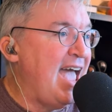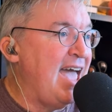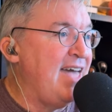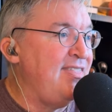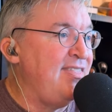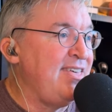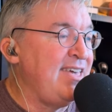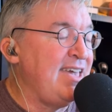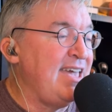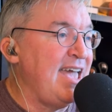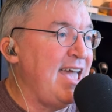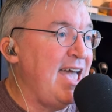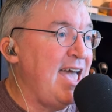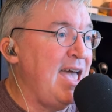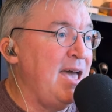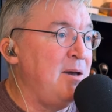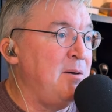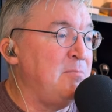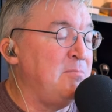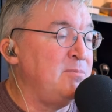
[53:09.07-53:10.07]
and the
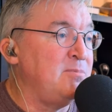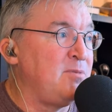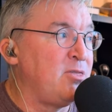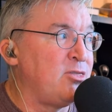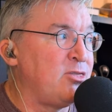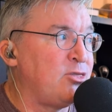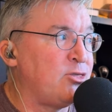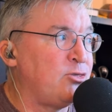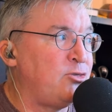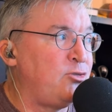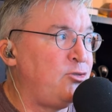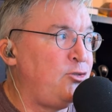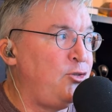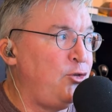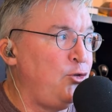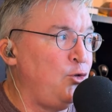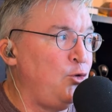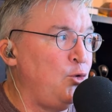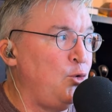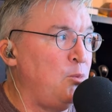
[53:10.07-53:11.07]

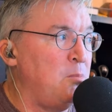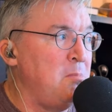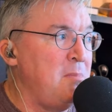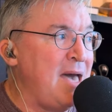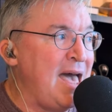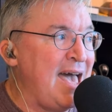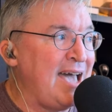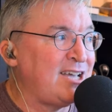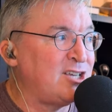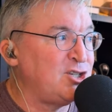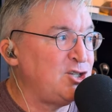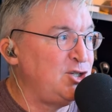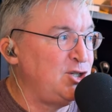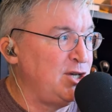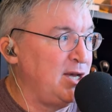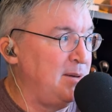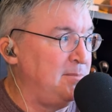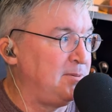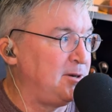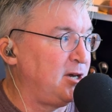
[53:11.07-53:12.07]
M2 Max
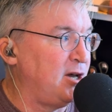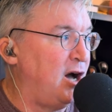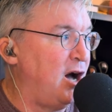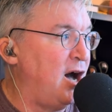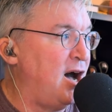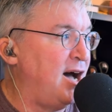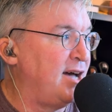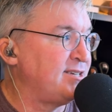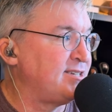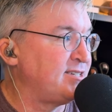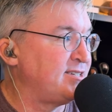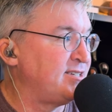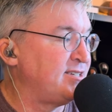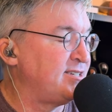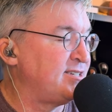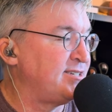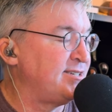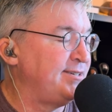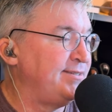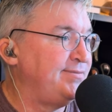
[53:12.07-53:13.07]
chip
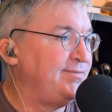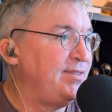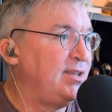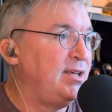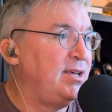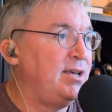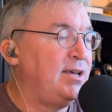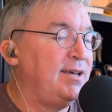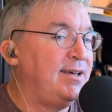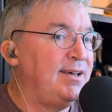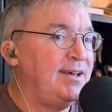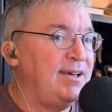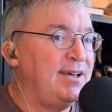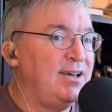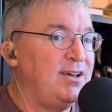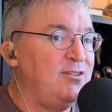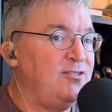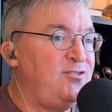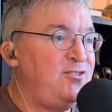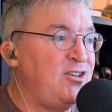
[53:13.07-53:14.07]
costs
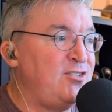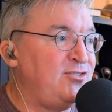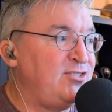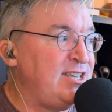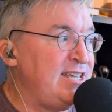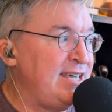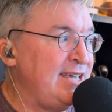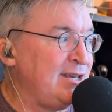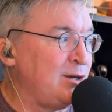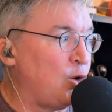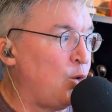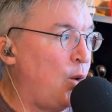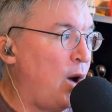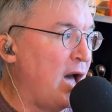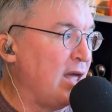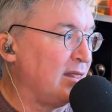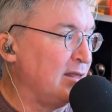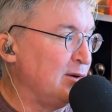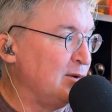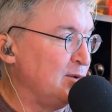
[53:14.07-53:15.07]
15
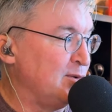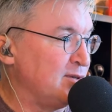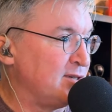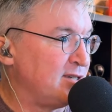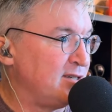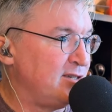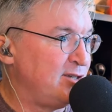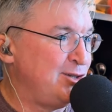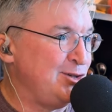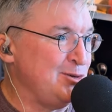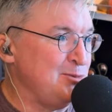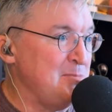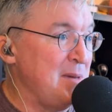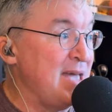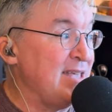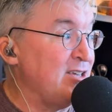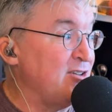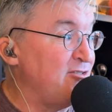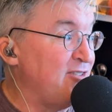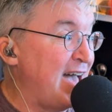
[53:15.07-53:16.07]
quatloos to
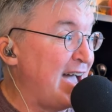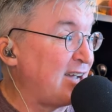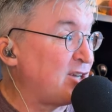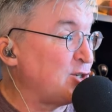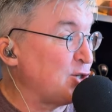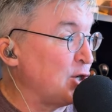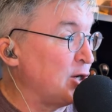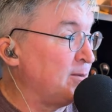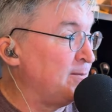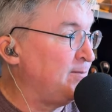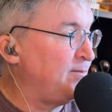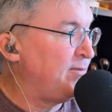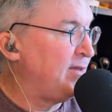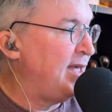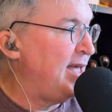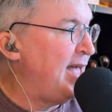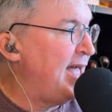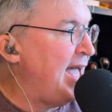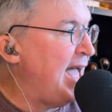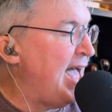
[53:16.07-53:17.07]
manufacture.
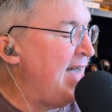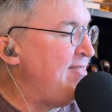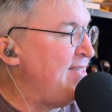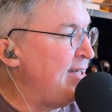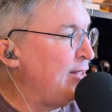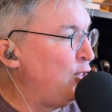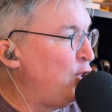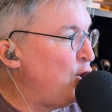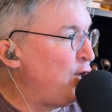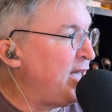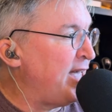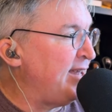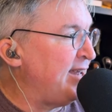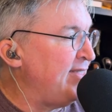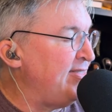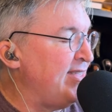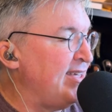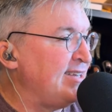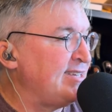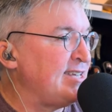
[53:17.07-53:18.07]
Mm-hmm. And they look at it
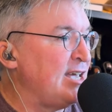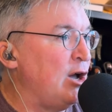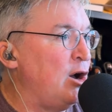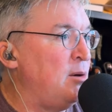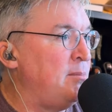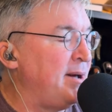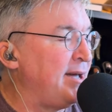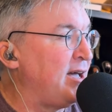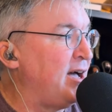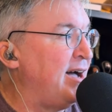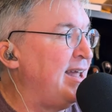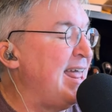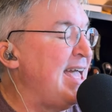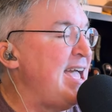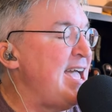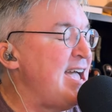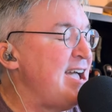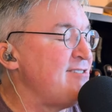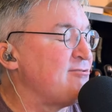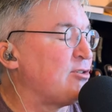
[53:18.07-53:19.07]
and they say, "Oh my god,
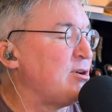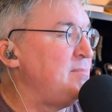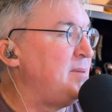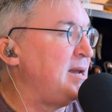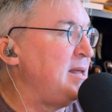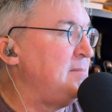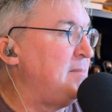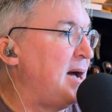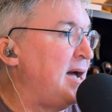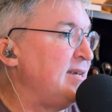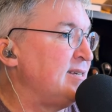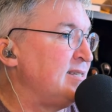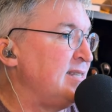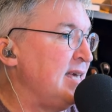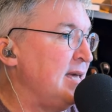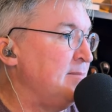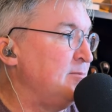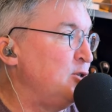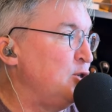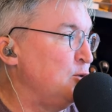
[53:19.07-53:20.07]
everybody buys
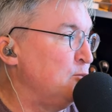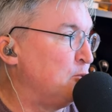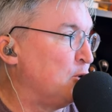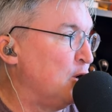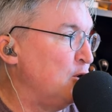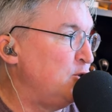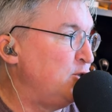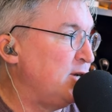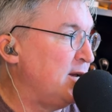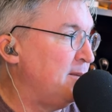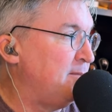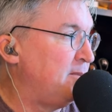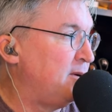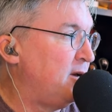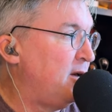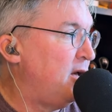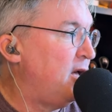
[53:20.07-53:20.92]
the M2 Pro chip."